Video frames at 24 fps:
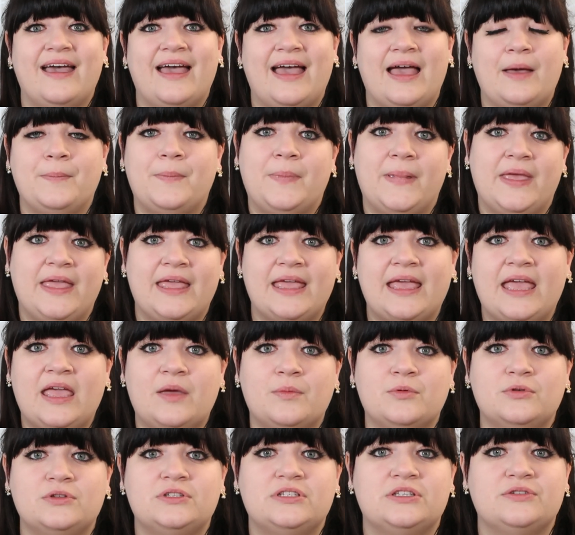And being
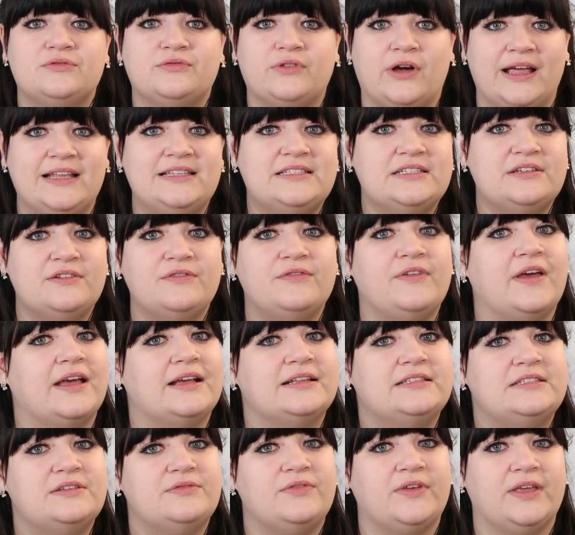able to write an
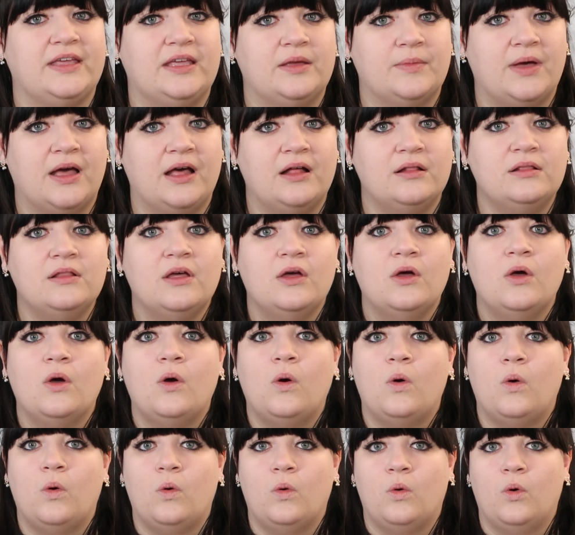effective email
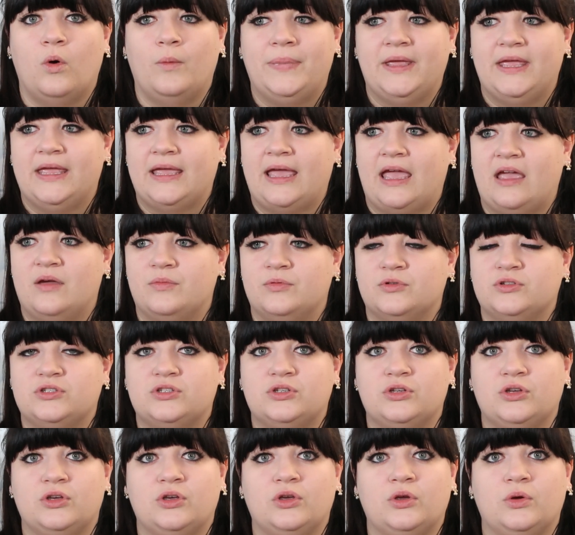or being able
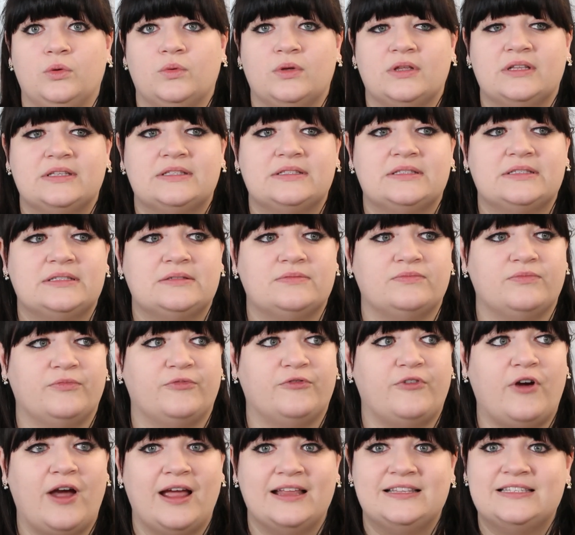to
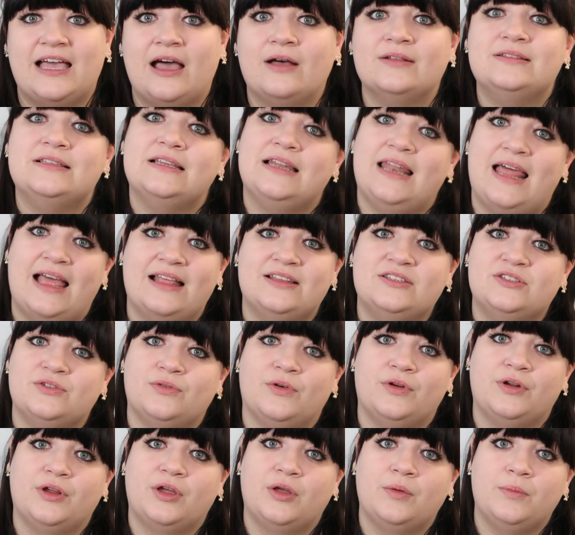write out a letter on a